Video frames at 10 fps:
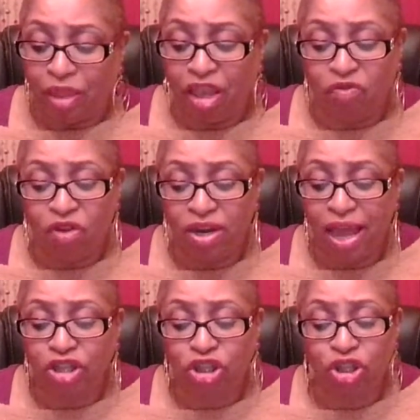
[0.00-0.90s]
If you're
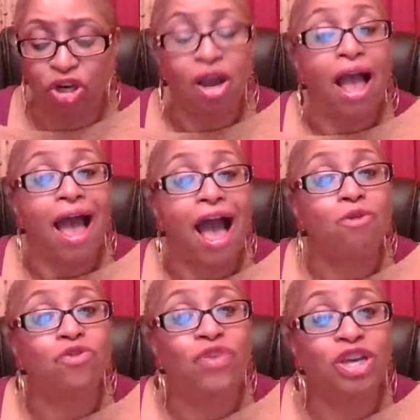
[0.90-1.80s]
not sure
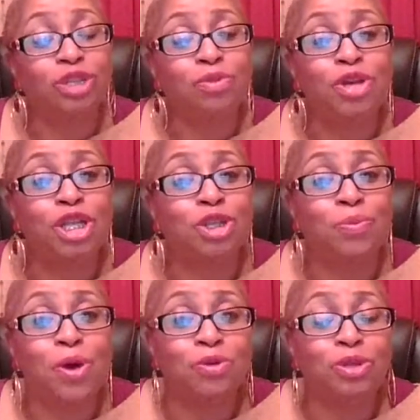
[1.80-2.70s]
how a vegetable is
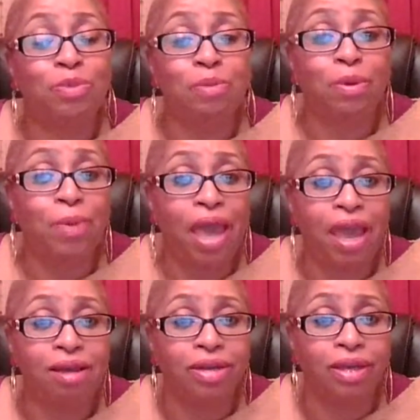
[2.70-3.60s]
supposed to be
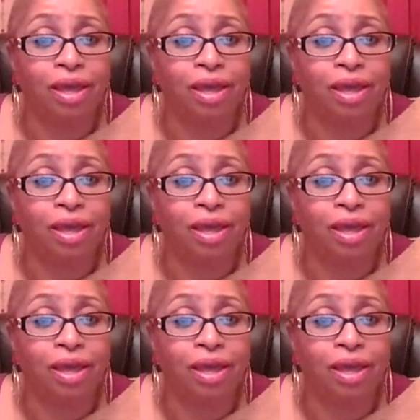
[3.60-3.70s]
prepared,